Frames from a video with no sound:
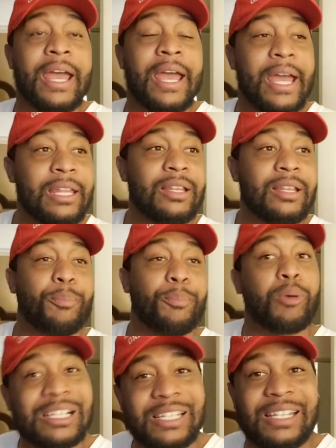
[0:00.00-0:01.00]
and the
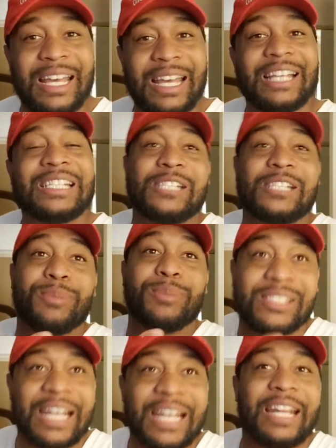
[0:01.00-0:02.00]
precedent that has been
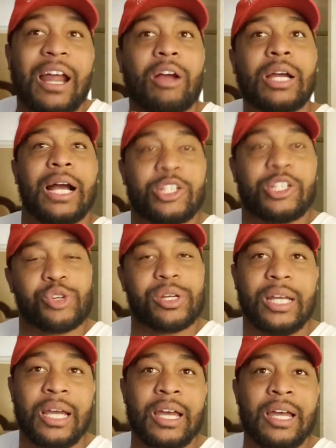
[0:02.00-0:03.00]
set in our country